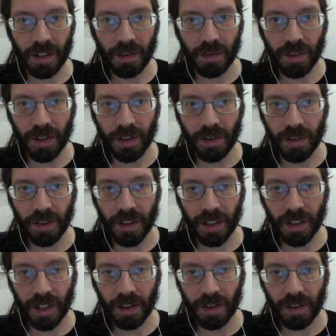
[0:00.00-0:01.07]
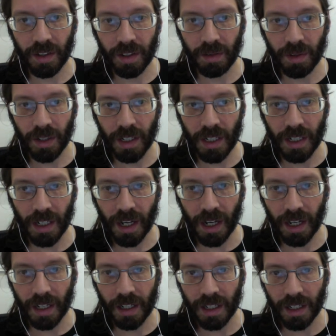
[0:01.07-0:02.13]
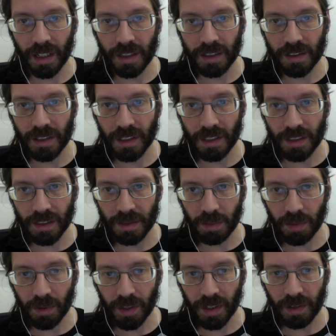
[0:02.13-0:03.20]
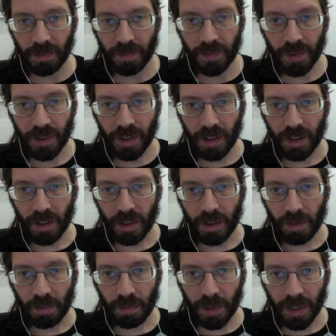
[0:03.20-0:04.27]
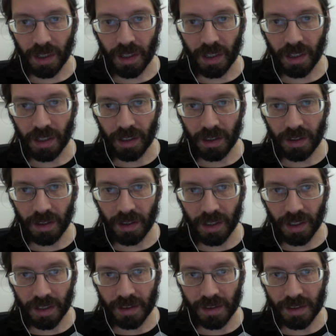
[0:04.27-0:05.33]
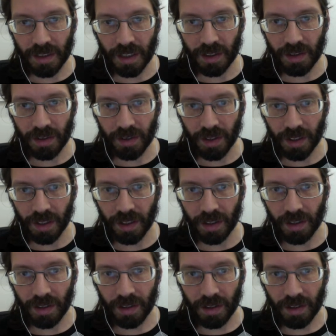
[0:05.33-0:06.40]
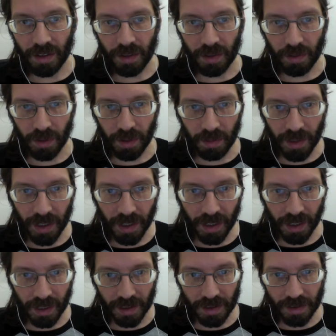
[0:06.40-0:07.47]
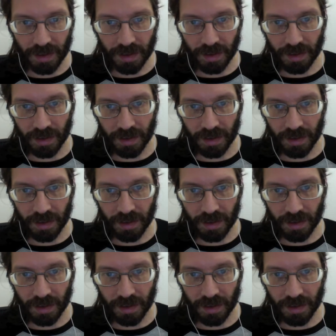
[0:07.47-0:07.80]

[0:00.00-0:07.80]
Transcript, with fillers: We don't think, I don't think we need icons at this point, but color and centering would be nice.